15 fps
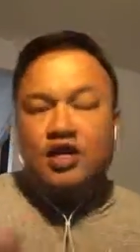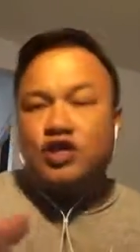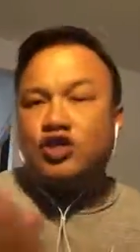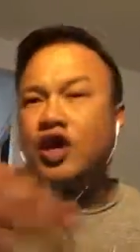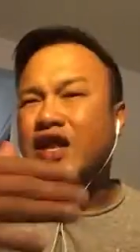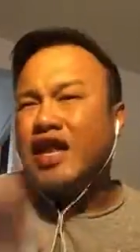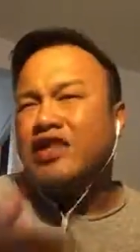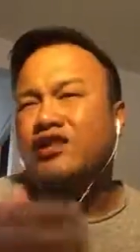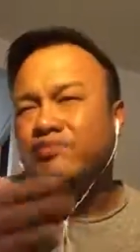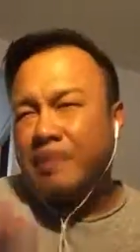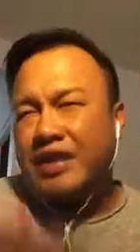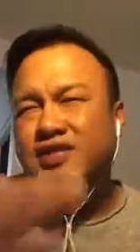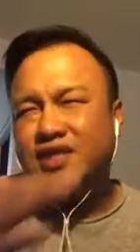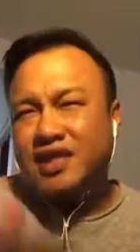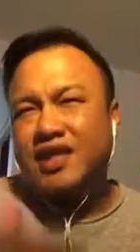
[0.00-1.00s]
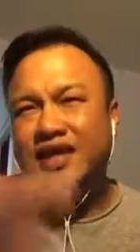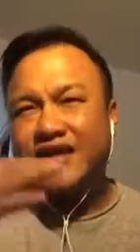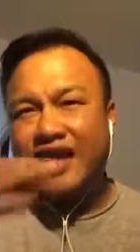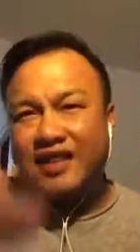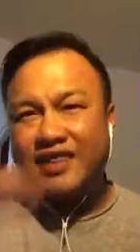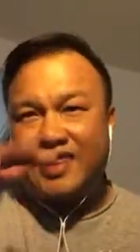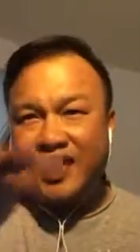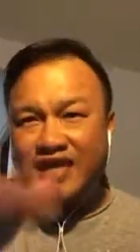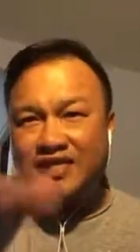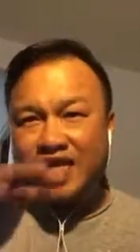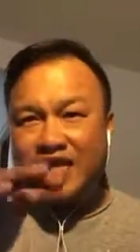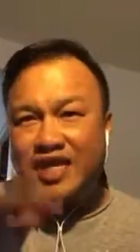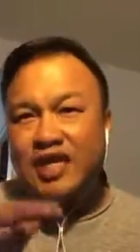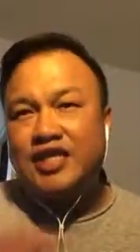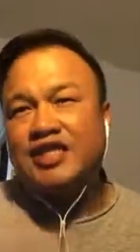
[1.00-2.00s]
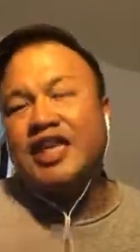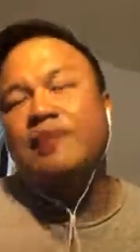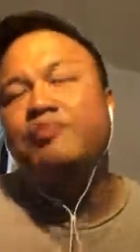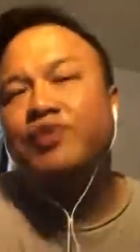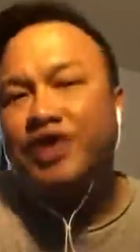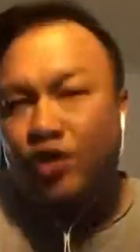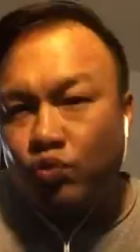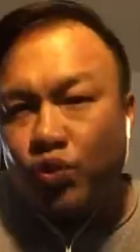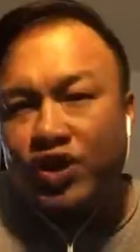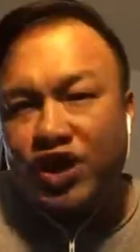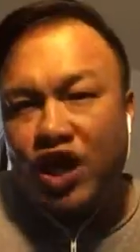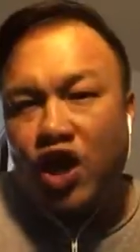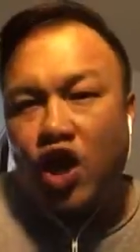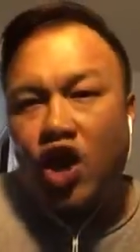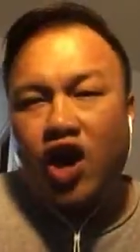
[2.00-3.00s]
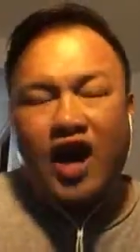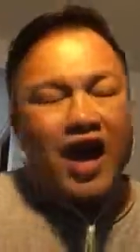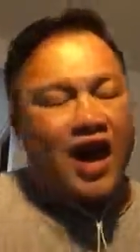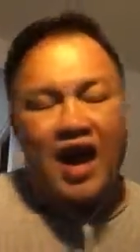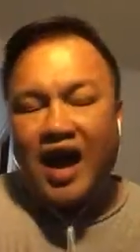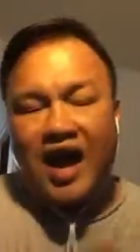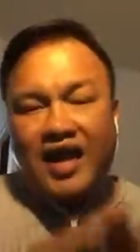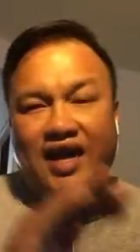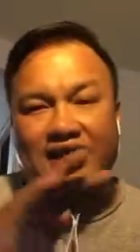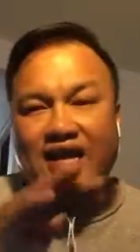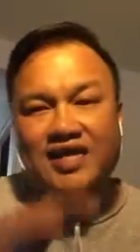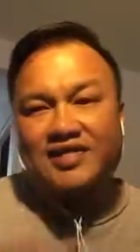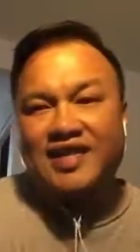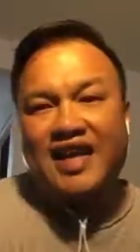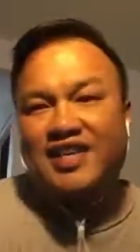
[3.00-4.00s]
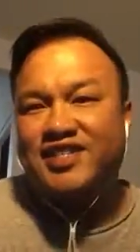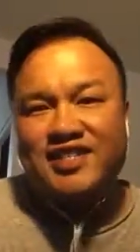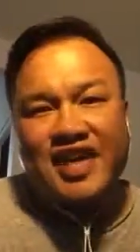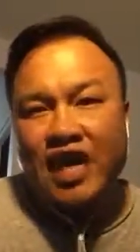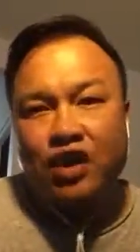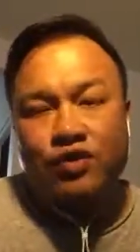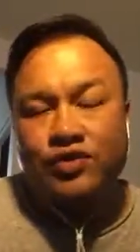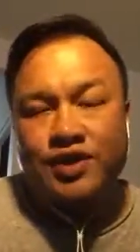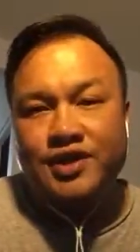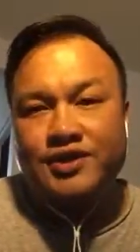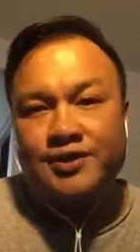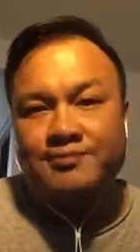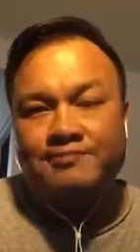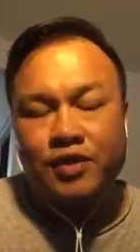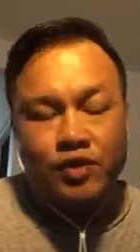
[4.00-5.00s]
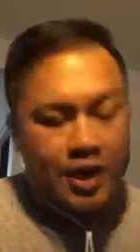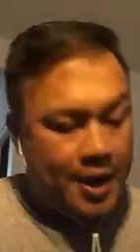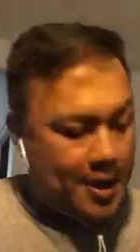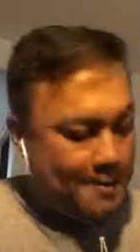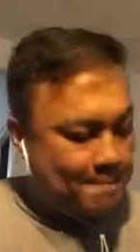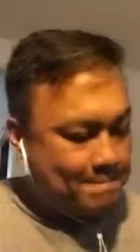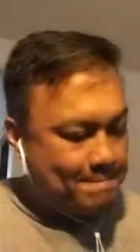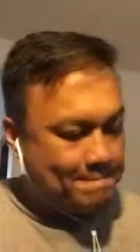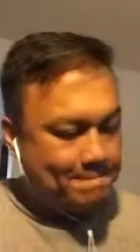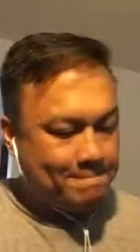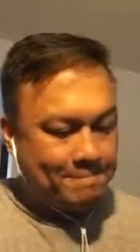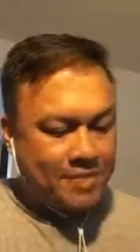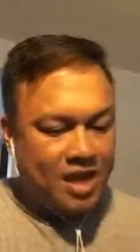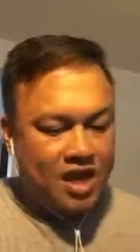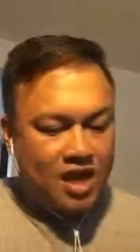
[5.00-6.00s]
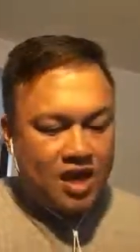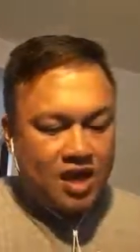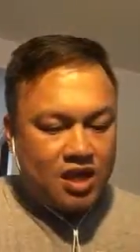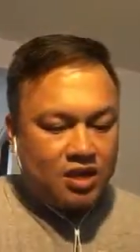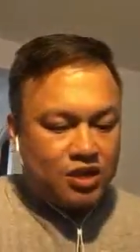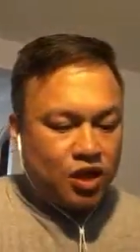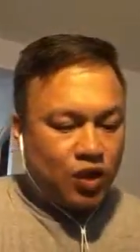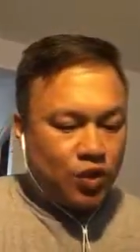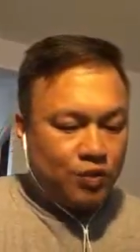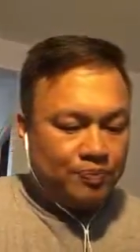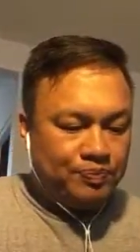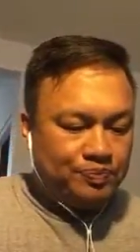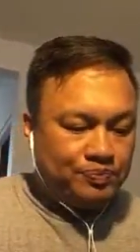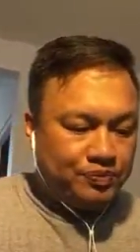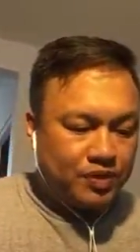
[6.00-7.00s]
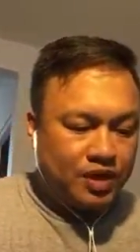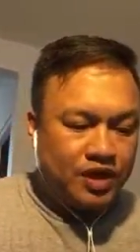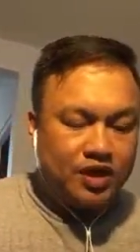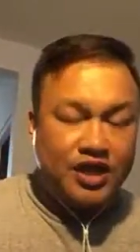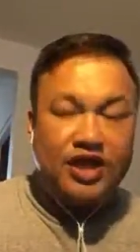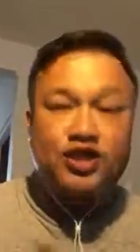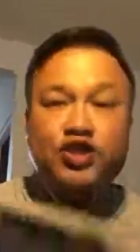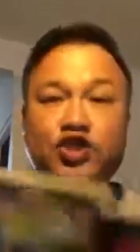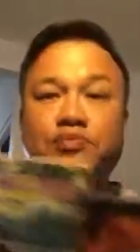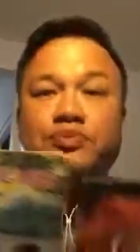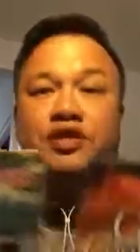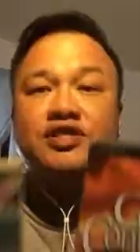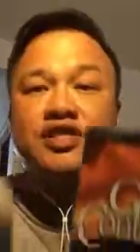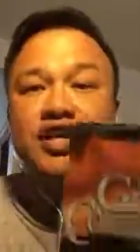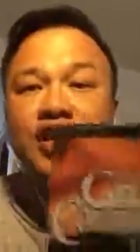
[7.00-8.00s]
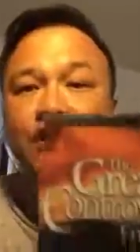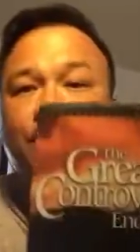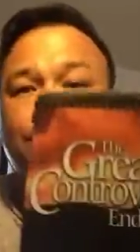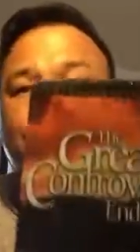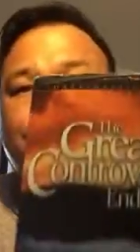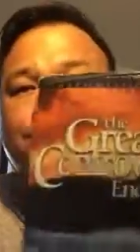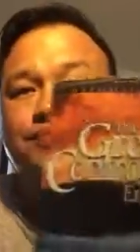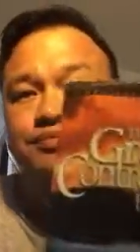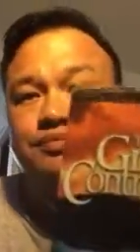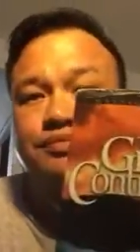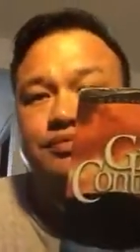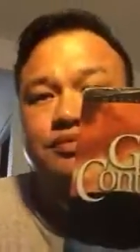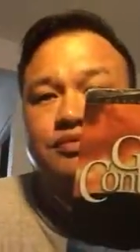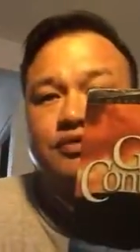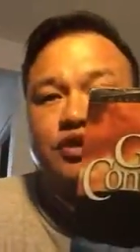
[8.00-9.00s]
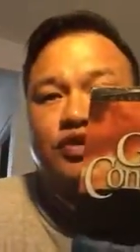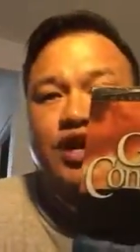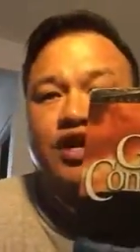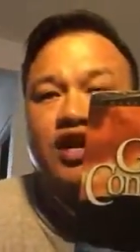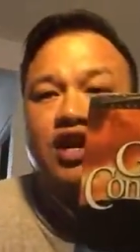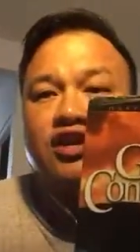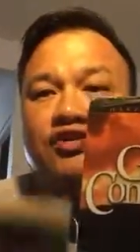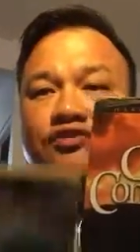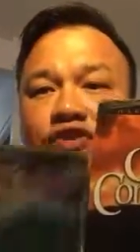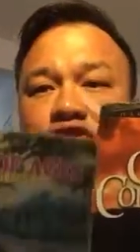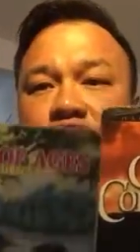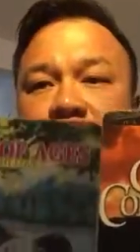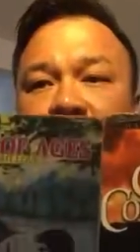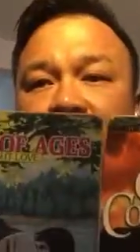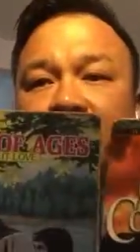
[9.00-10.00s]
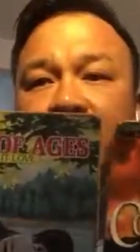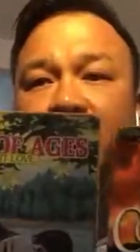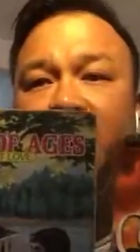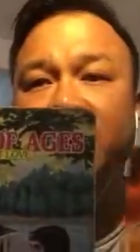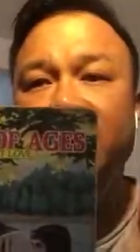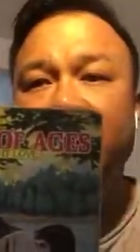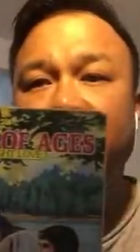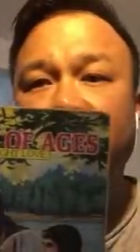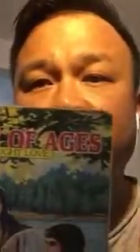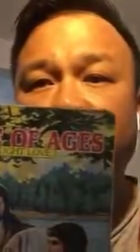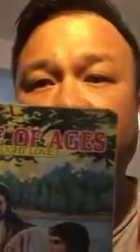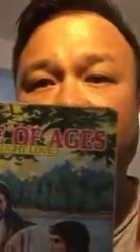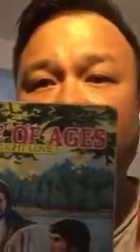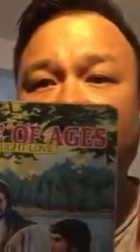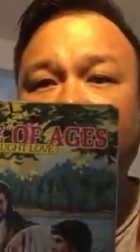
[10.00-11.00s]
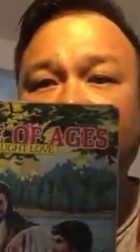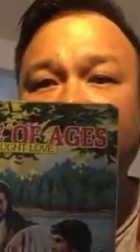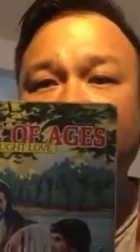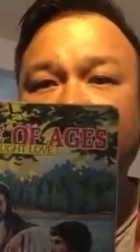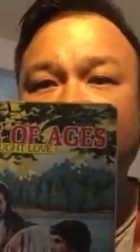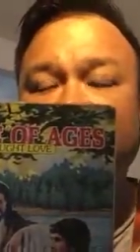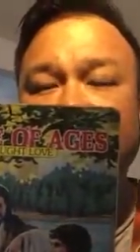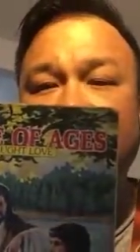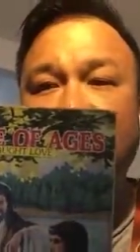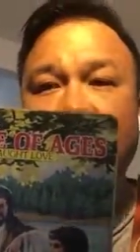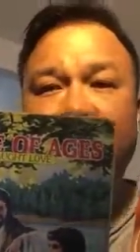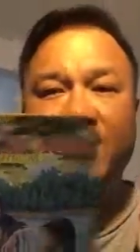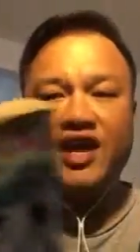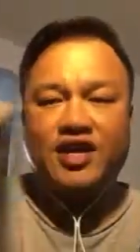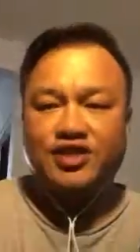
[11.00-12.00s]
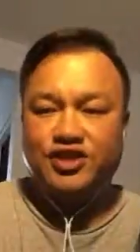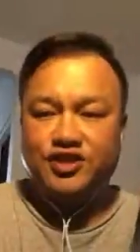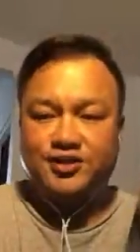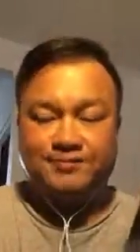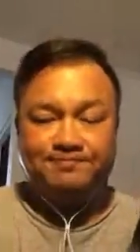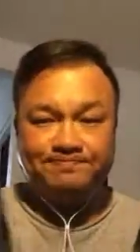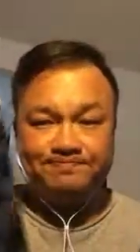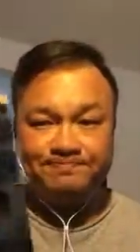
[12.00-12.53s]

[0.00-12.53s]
So I like to basically get things a little deeper than what they are. I cannot stand shallowness, okay? So these two books here, Great Controversy and The Desire of Ages.